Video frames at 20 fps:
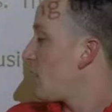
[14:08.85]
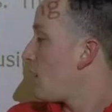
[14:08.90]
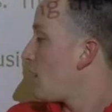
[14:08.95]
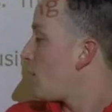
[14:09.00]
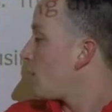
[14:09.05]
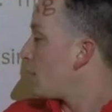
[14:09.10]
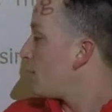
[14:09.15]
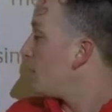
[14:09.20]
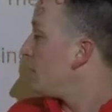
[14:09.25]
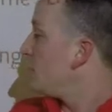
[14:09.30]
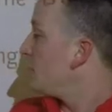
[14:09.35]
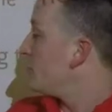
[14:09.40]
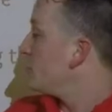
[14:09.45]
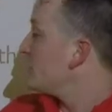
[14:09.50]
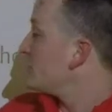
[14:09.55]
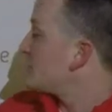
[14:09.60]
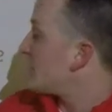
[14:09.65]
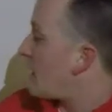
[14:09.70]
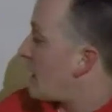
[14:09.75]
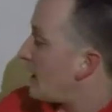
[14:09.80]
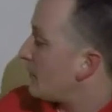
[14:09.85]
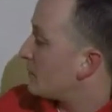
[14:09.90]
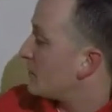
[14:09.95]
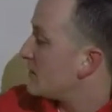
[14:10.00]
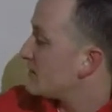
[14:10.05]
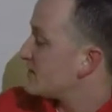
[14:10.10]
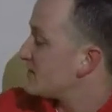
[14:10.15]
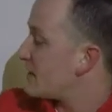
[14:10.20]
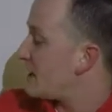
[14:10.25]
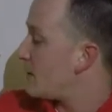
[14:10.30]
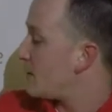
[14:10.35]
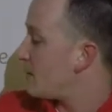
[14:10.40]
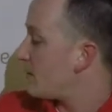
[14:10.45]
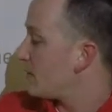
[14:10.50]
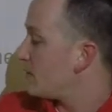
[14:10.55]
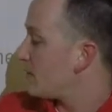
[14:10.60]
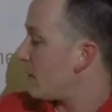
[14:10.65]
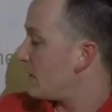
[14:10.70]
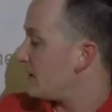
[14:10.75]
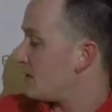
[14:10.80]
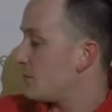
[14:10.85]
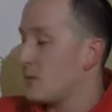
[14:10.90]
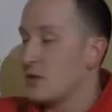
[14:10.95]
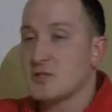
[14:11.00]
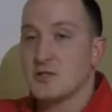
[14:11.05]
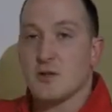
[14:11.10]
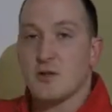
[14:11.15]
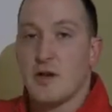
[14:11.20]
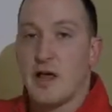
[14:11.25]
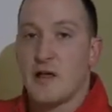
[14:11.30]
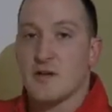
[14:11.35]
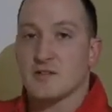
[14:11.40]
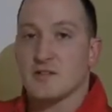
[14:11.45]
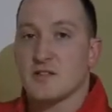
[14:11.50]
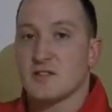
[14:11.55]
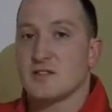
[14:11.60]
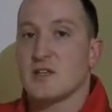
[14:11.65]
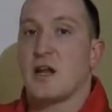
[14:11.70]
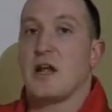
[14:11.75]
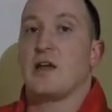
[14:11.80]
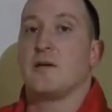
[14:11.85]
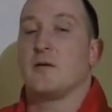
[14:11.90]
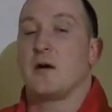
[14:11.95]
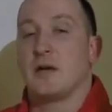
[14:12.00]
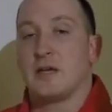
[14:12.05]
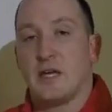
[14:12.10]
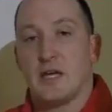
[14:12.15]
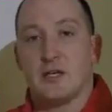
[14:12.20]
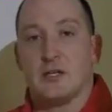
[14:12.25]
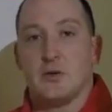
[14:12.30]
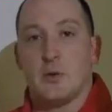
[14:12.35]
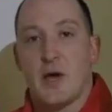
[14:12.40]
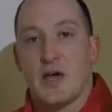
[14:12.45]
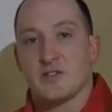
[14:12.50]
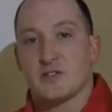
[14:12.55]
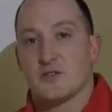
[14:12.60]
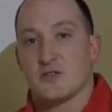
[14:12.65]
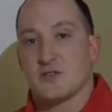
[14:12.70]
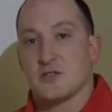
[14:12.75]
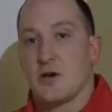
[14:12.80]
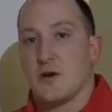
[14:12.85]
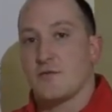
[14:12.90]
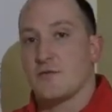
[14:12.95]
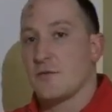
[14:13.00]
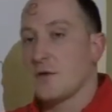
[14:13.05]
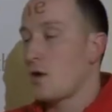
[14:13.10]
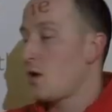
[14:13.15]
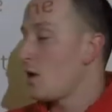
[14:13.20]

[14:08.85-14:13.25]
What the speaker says: what I'm going to do is I'm going to set up my dimensional analysis, and again, you ask yourself,